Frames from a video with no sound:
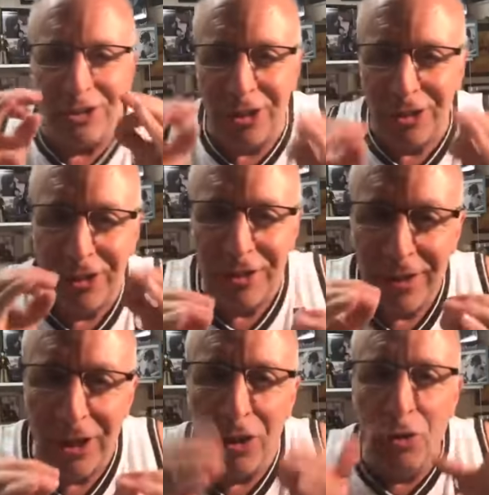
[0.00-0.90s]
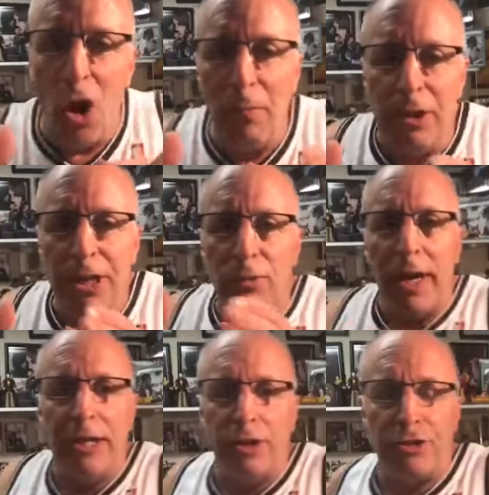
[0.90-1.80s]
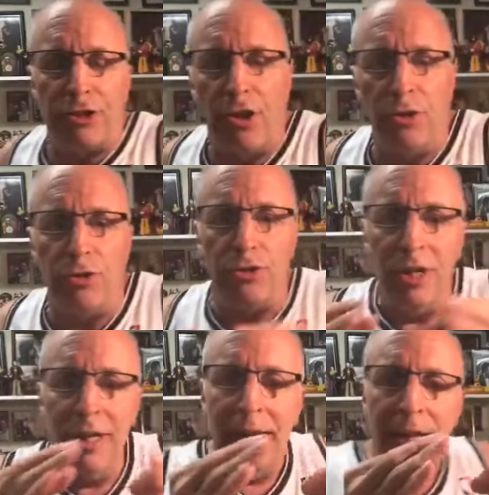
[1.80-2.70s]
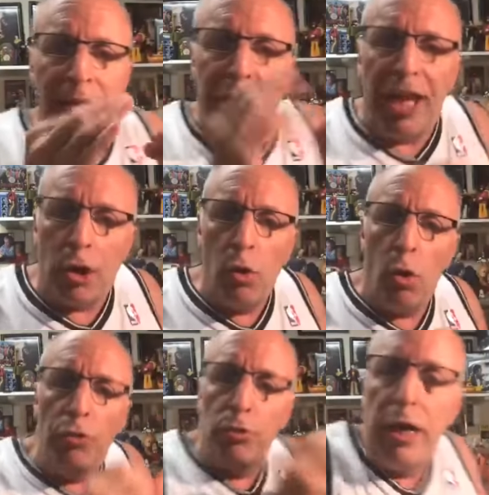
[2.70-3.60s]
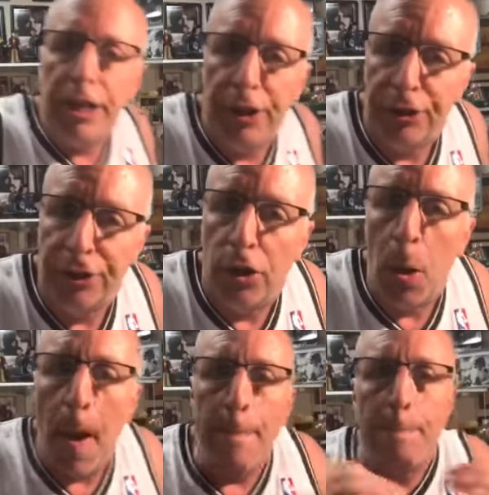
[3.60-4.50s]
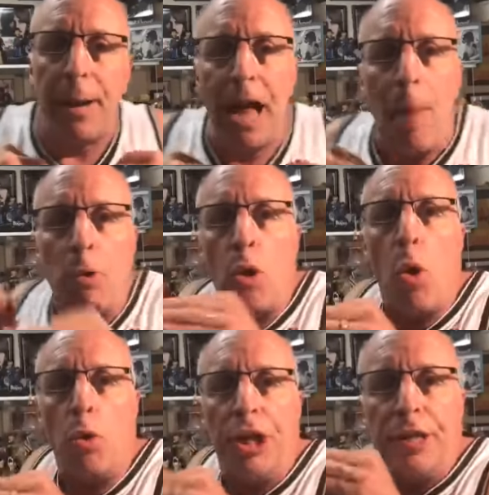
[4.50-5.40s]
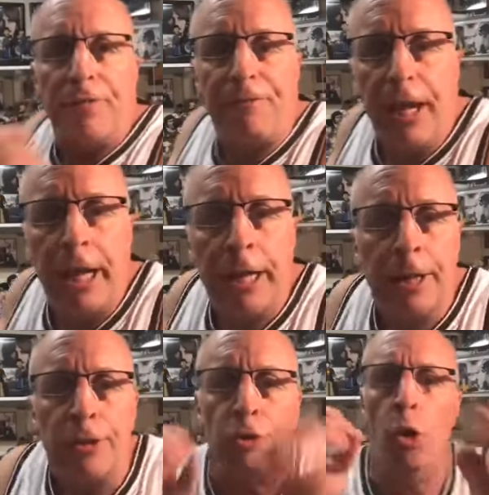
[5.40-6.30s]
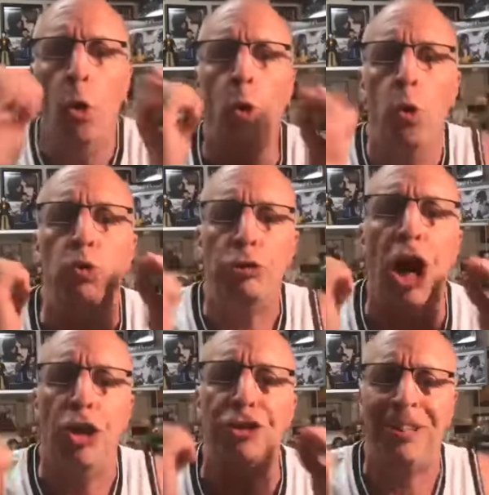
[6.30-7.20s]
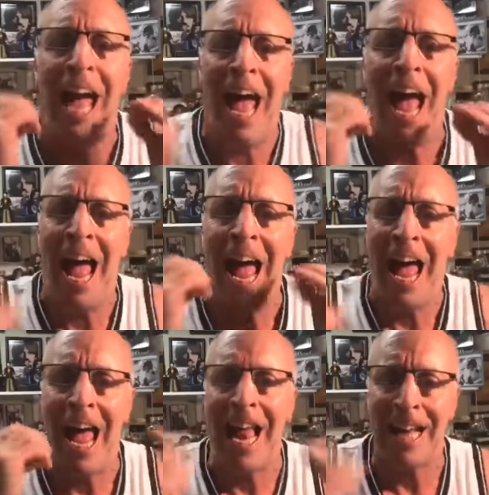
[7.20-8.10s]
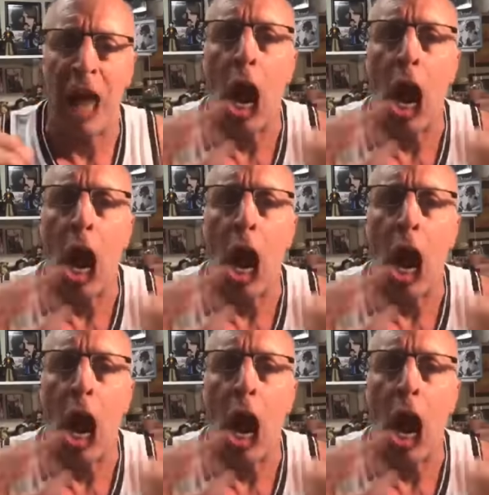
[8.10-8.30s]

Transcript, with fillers: this? You know, normally radio shows, they call the radio show, but I'm calling the fans. Who does that?